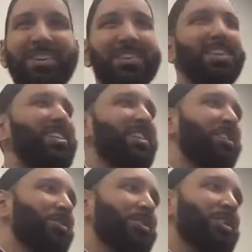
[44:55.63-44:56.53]
on these
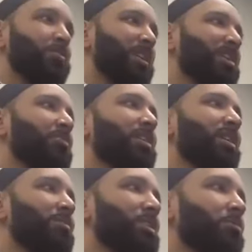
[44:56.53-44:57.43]
issues, especially when it
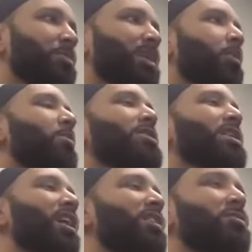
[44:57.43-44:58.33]
comes to women, no one's
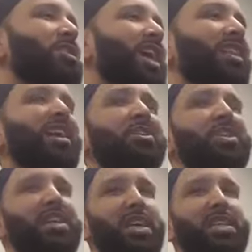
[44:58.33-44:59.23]
going to understand like
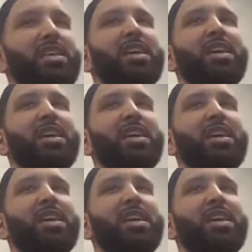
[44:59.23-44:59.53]
she does.